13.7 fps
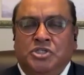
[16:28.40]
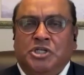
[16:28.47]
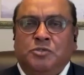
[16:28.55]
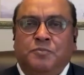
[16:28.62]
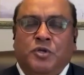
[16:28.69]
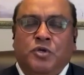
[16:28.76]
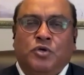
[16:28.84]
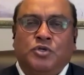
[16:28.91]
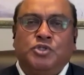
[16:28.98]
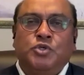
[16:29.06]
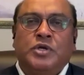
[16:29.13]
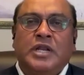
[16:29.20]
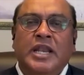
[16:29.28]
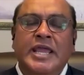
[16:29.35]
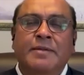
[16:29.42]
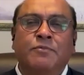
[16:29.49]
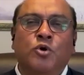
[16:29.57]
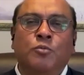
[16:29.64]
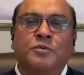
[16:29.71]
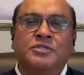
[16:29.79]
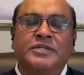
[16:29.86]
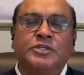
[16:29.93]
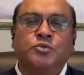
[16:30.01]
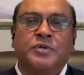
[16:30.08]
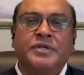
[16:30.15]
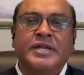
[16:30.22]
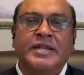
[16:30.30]
just because you claim Romans
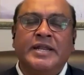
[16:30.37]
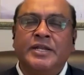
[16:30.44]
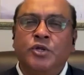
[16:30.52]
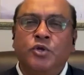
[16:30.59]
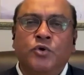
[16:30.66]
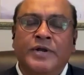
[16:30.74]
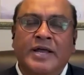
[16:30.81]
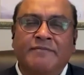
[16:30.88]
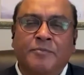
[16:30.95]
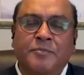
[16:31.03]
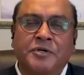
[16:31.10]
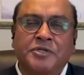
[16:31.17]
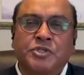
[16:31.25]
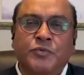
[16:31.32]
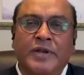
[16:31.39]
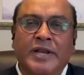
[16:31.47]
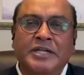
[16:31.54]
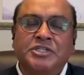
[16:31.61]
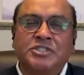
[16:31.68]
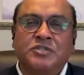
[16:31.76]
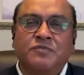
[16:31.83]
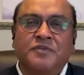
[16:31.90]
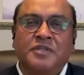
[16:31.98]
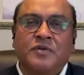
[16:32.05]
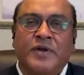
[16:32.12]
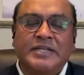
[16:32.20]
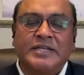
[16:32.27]
8:28 and you don't have a personal relationship
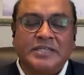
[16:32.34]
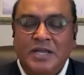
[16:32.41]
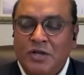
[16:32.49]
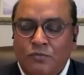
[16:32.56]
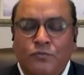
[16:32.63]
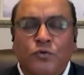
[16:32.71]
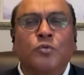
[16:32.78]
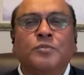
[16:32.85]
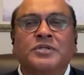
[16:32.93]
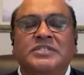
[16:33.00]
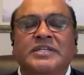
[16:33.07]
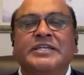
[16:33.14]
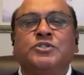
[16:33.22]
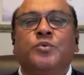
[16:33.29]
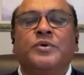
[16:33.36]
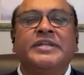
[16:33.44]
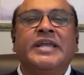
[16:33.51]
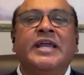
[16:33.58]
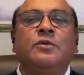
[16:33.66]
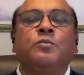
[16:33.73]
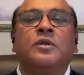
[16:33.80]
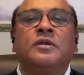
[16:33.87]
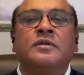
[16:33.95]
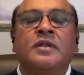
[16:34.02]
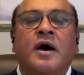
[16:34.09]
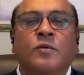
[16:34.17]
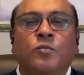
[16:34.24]
with Christ, Romans 8:28 will
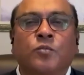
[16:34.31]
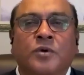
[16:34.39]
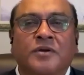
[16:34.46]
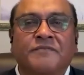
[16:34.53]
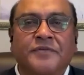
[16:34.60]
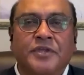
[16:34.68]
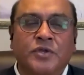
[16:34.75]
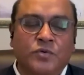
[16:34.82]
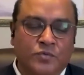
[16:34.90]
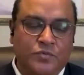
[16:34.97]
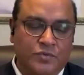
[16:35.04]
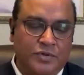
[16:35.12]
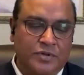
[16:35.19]
not work for you.